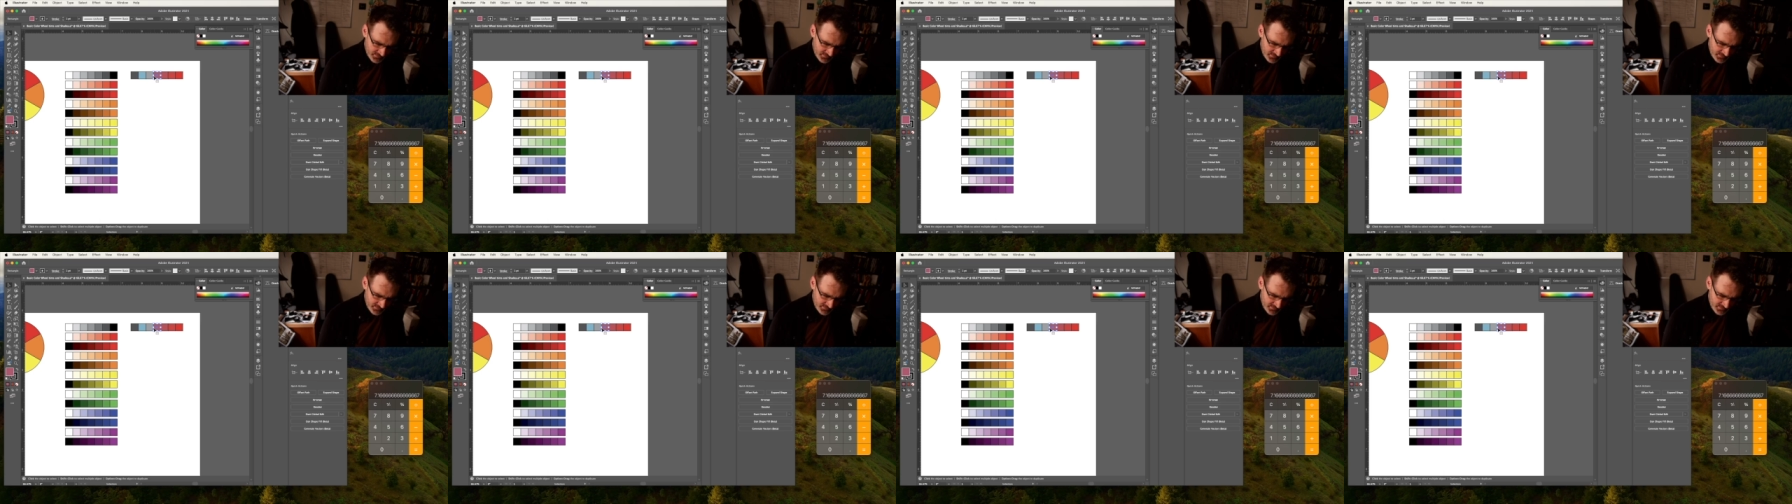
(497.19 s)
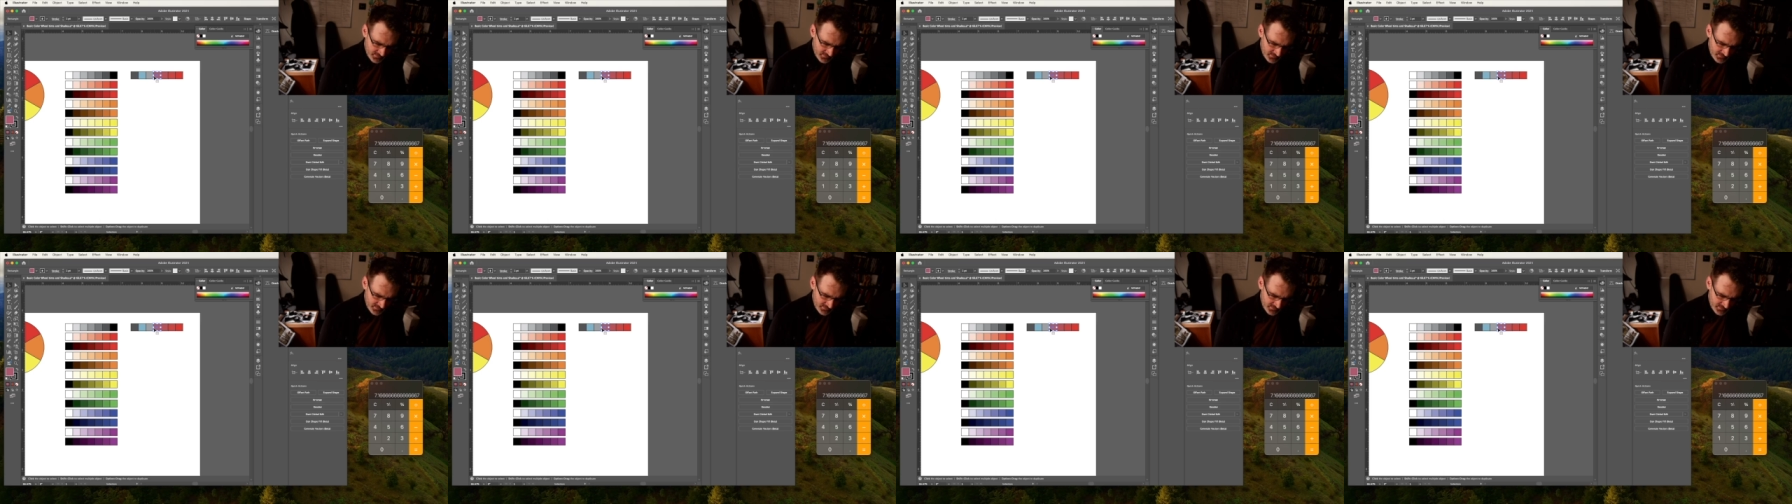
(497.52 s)
And
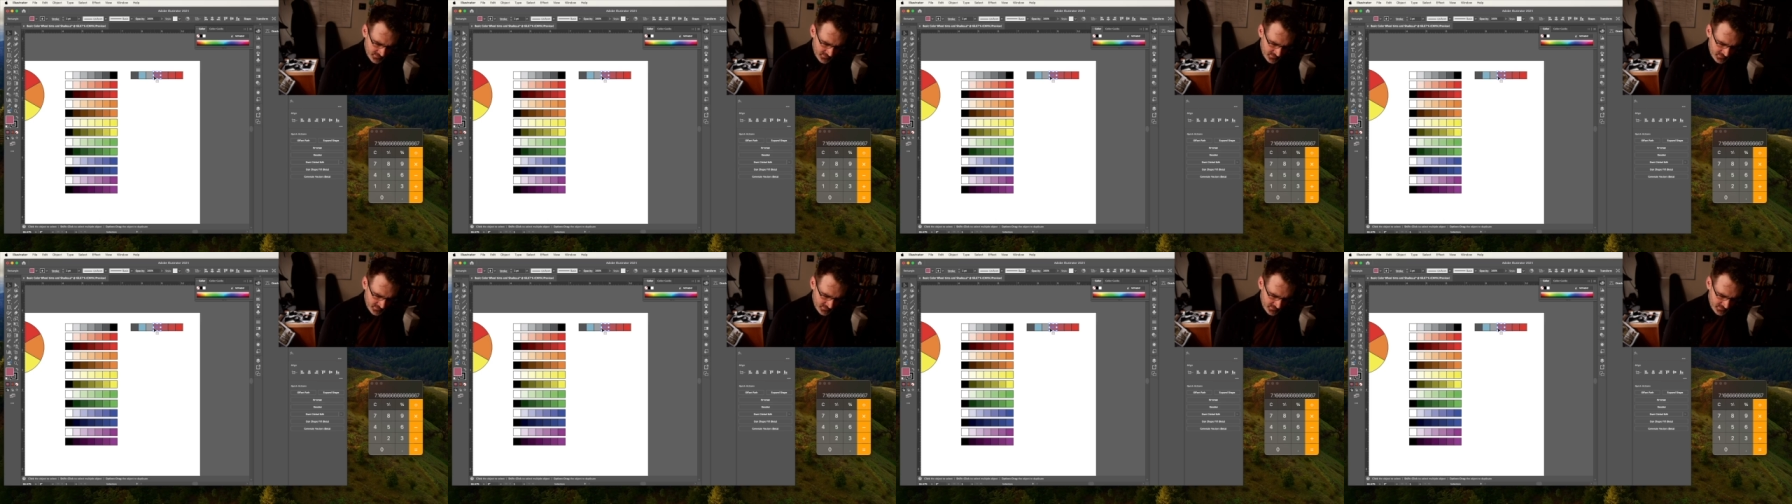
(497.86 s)
then